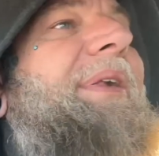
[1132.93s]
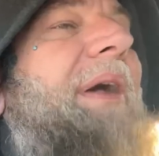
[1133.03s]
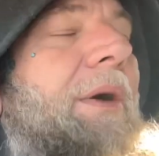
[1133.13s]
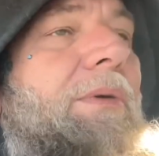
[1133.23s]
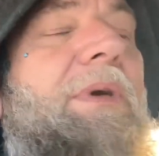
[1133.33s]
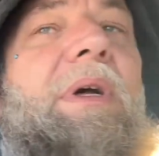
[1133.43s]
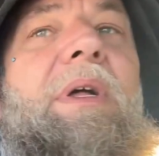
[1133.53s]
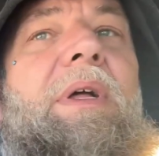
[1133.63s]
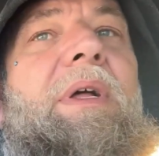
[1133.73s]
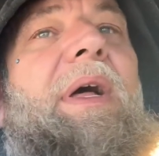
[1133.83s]
So
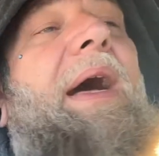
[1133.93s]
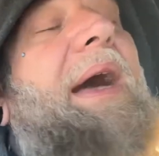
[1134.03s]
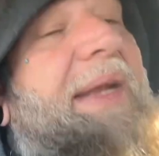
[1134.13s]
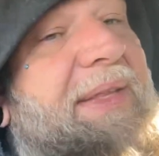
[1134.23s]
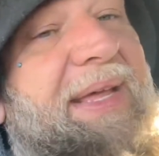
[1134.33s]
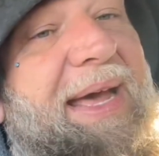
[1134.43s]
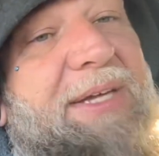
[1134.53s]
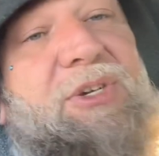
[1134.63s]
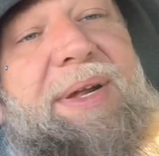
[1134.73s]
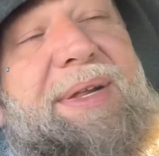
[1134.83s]
I need the
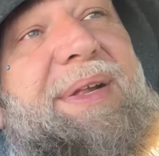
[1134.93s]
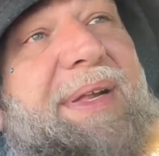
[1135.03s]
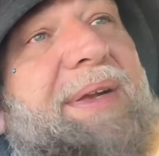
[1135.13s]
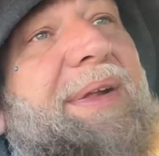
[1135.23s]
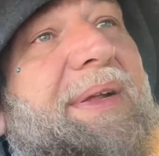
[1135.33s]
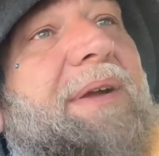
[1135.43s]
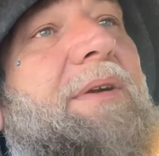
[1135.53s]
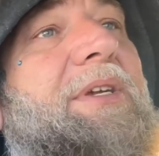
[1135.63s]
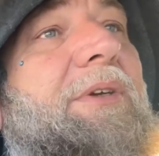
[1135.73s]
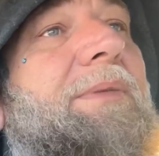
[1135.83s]
address to send a
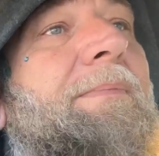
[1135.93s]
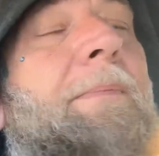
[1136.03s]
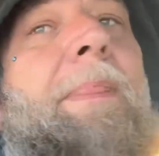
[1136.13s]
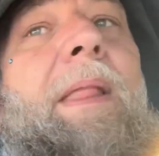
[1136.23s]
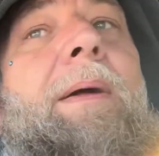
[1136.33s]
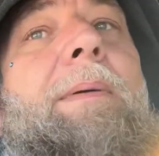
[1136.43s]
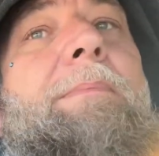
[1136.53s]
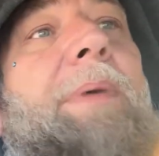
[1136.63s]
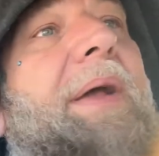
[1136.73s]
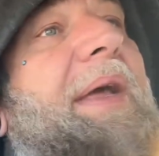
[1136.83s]
sticker to.
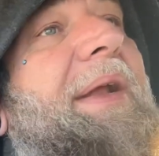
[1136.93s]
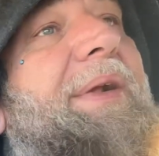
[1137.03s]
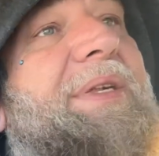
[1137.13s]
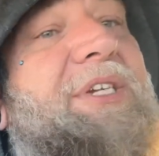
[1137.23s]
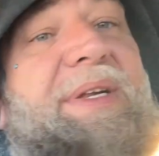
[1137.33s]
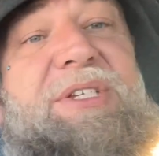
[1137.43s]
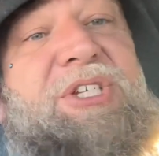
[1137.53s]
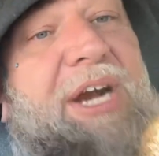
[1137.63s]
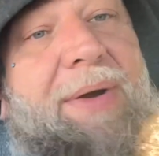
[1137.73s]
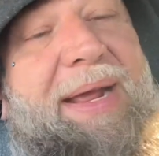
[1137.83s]
But it is just
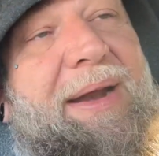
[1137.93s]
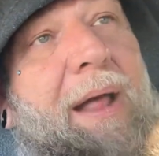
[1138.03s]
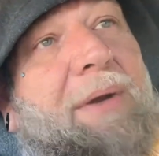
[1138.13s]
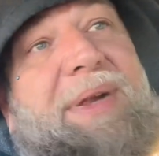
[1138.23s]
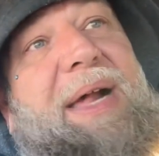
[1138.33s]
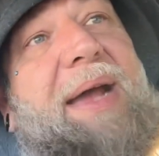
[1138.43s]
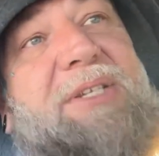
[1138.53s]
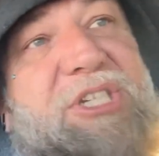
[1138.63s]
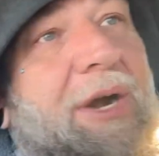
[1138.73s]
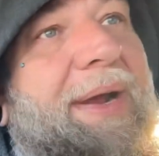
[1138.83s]
Jerry,
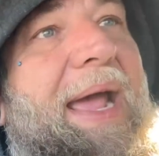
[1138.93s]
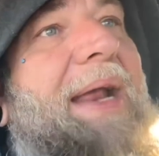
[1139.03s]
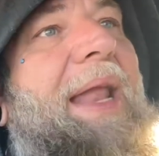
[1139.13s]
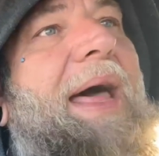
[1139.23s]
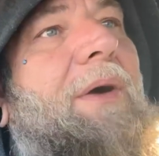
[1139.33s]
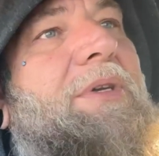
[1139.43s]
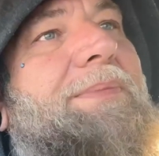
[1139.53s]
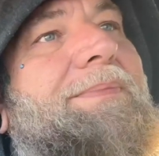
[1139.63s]
$ Jerry Ain't Loud.